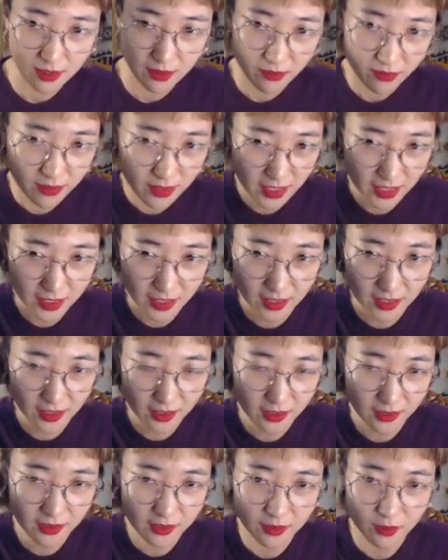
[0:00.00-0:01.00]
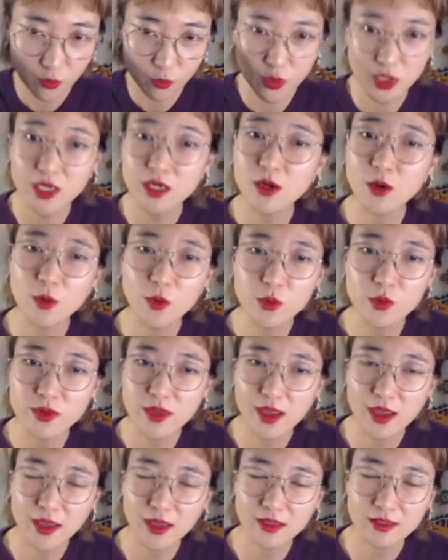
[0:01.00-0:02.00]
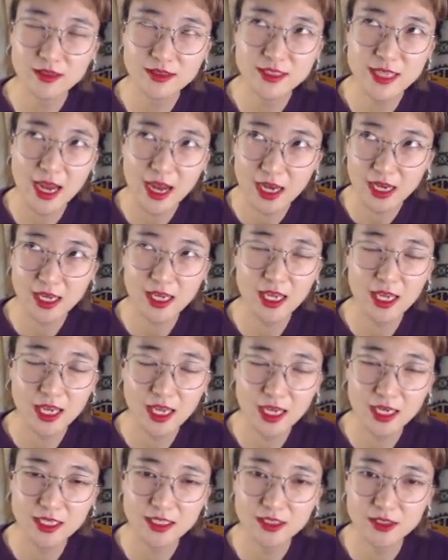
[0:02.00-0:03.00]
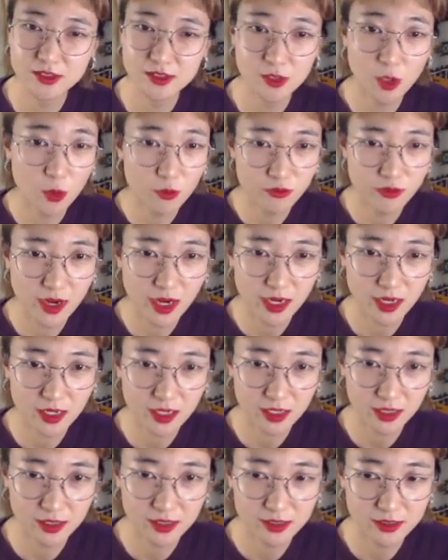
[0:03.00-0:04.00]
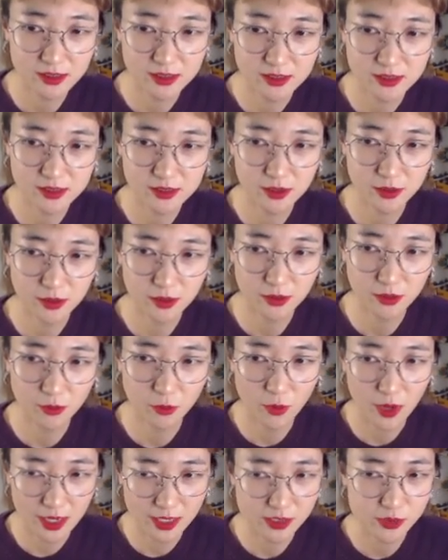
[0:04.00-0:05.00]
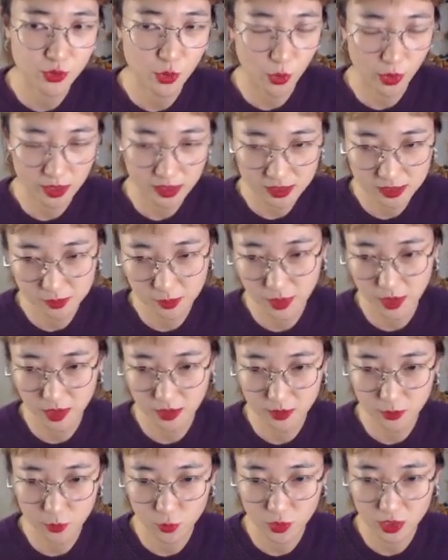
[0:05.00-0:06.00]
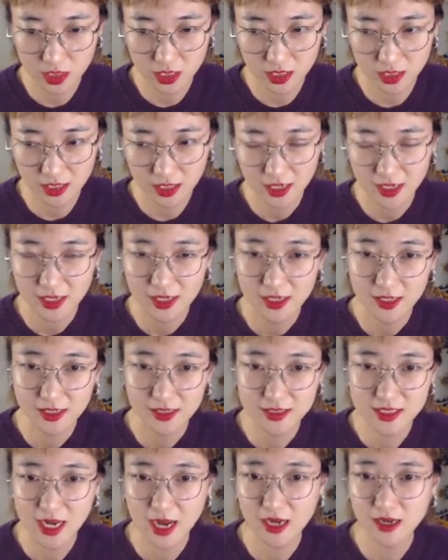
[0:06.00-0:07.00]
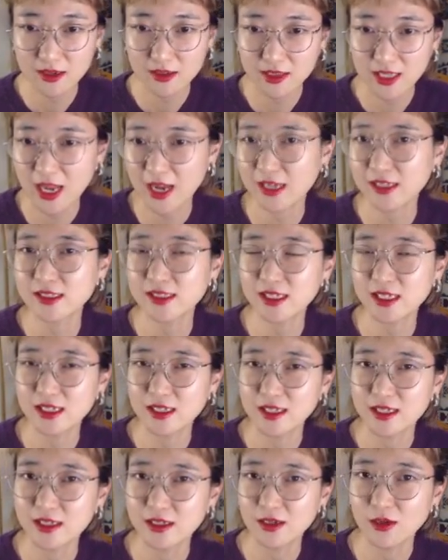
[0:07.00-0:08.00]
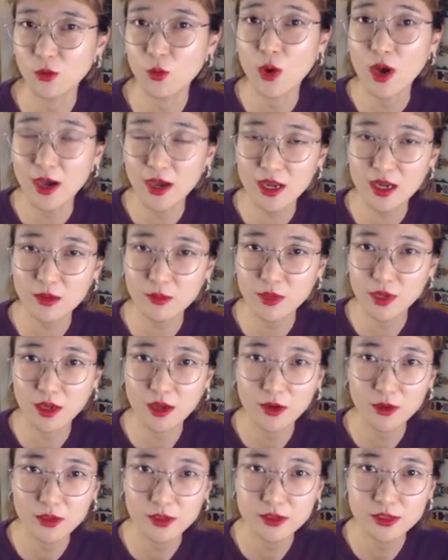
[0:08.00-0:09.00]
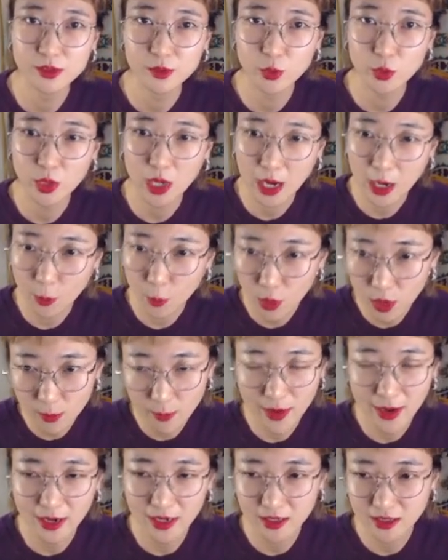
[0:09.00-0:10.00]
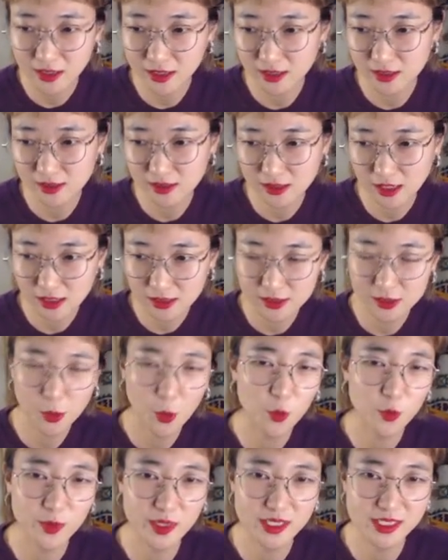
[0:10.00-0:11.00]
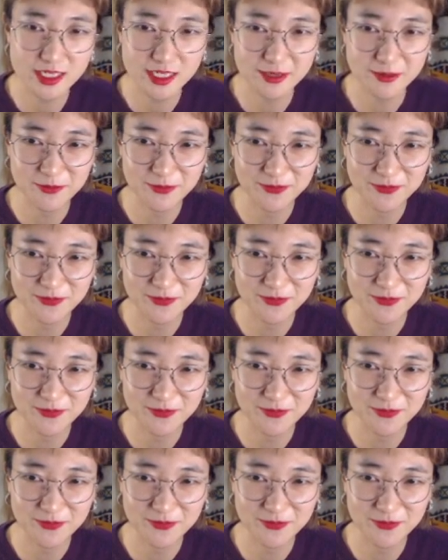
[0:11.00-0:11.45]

then we know that taking the subway is the right choice, but we take a taxi. Why? Because our mind is so busy.